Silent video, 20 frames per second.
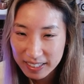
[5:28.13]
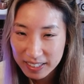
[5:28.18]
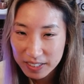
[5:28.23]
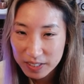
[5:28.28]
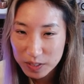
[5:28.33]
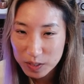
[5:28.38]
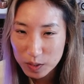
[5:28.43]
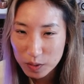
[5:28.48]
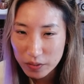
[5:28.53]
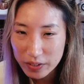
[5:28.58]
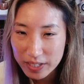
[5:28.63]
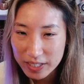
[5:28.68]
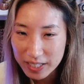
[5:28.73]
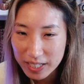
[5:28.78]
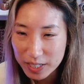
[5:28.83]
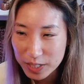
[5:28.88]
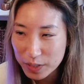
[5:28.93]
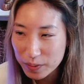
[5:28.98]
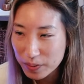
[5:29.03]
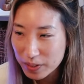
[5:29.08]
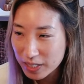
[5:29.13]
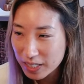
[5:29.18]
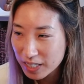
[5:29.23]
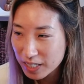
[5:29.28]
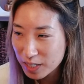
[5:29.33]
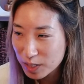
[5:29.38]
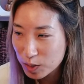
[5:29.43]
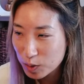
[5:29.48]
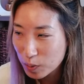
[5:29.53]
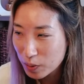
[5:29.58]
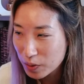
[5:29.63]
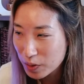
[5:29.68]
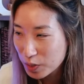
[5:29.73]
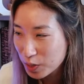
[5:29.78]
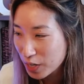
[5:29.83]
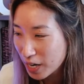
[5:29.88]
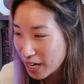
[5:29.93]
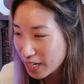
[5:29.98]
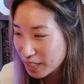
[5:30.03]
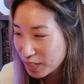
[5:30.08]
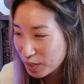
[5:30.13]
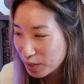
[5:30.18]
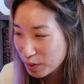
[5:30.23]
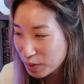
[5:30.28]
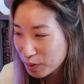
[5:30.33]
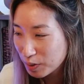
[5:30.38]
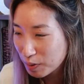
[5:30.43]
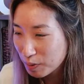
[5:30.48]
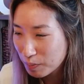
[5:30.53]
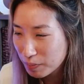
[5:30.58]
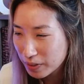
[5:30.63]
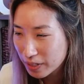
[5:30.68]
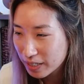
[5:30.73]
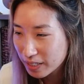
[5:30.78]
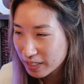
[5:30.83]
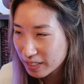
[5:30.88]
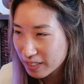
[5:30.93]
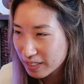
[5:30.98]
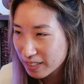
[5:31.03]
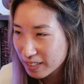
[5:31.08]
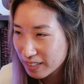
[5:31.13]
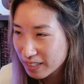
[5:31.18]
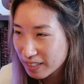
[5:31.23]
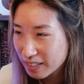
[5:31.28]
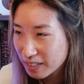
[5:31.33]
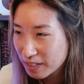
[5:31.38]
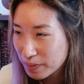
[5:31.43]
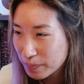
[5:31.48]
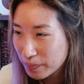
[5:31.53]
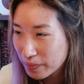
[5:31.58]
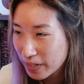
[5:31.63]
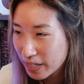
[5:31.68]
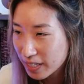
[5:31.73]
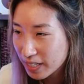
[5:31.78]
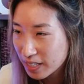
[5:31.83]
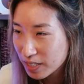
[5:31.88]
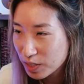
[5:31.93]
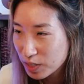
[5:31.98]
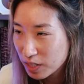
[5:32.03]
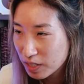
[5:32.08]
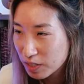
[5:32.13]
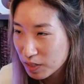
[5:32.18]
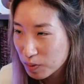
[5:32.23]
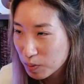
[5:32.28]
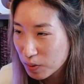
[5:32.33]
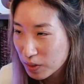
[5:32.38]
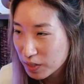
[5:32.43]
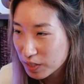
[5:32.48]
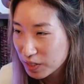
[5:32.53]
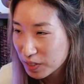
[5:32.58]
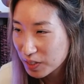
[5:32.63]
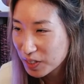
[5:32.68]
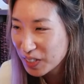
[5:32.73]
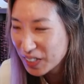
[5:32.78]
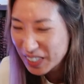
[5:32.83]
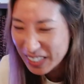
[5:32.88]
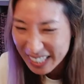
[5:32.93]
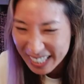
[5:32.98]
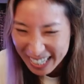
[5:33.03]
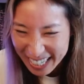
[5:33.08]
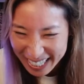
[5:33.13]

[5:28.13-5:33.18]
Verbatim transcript: Sylvia said she was gonna join the chat too, but um, I guess she doesn't want to.